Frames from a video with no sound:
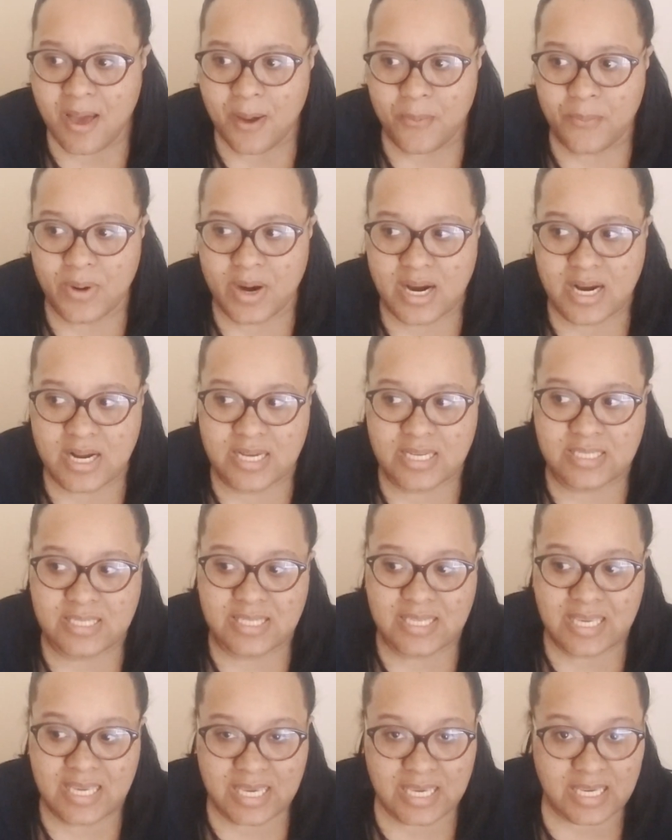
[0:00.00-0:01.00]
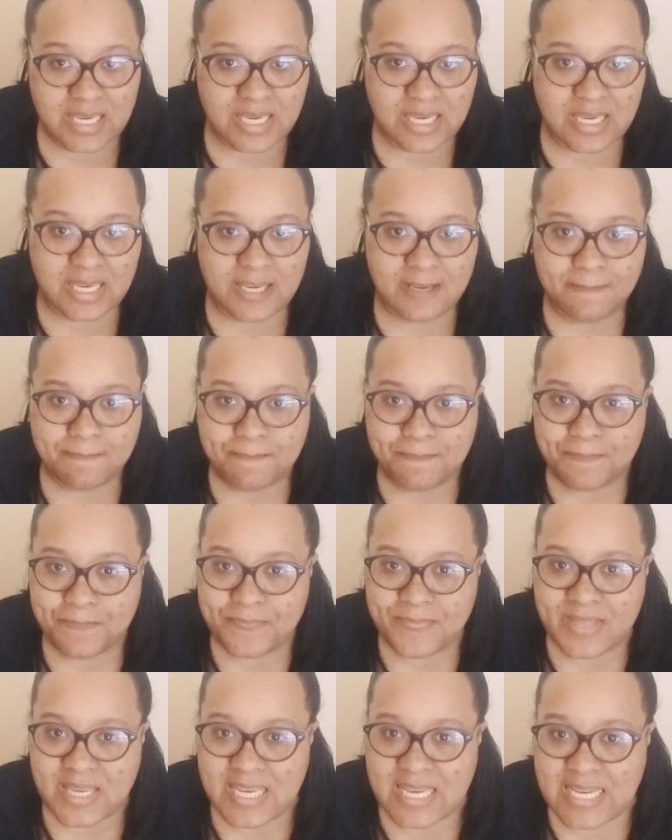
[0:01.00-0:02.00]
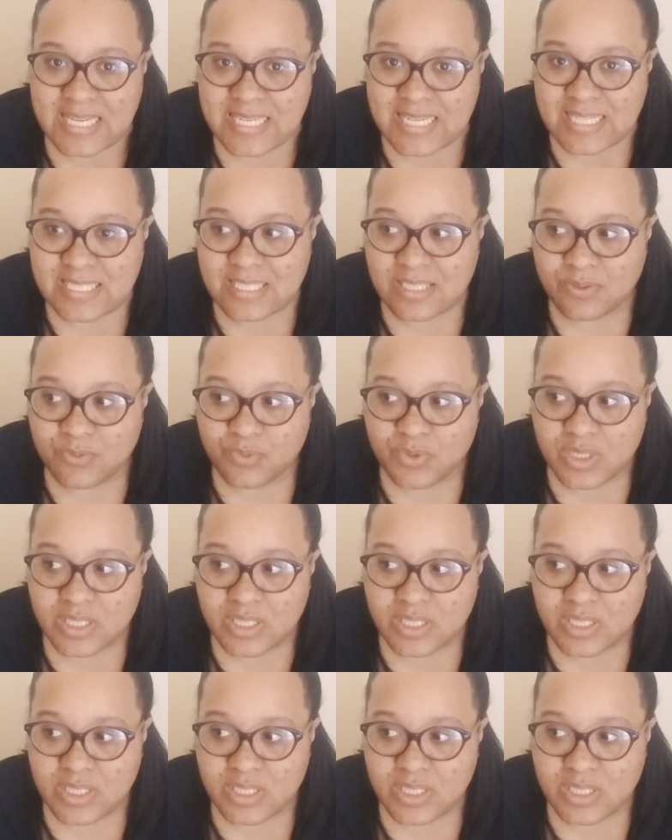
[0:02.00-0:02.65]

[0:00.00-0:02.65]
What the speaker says: Whereas Key, he doesn't